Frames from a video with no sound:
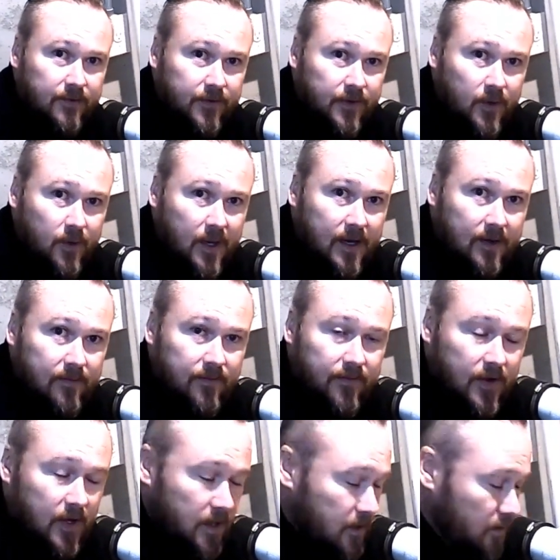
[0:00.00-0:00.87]
If you
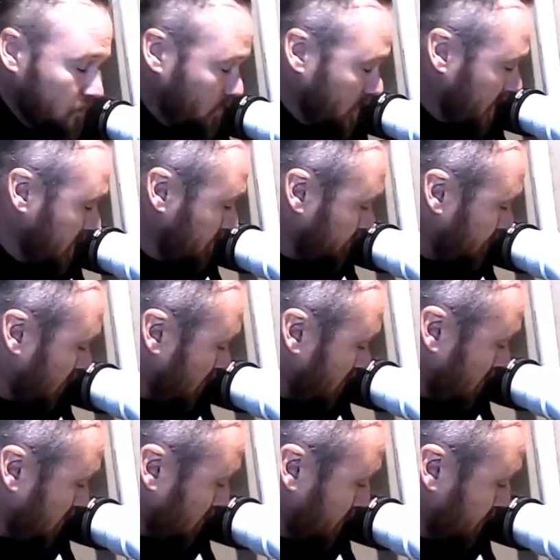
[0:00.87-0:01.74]
have
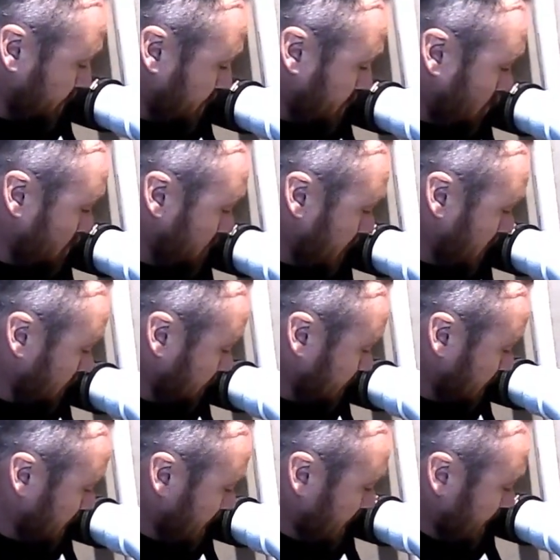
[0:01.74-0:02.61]
rainfall or snow
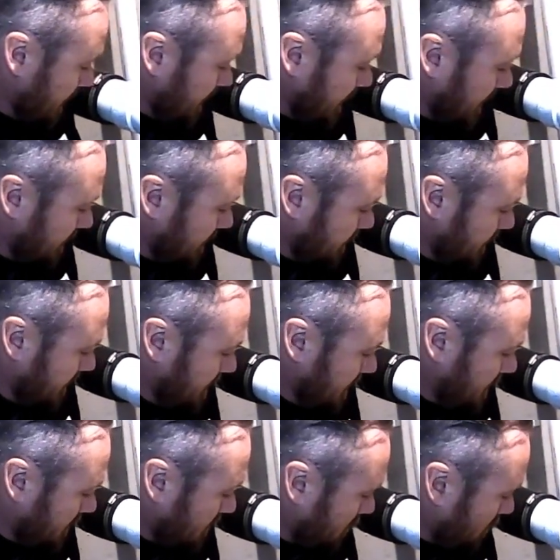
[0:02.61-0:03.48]
melt into
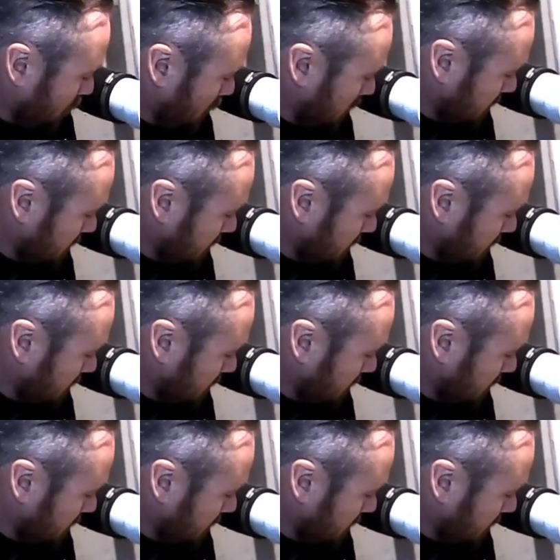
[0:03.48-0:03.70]
here,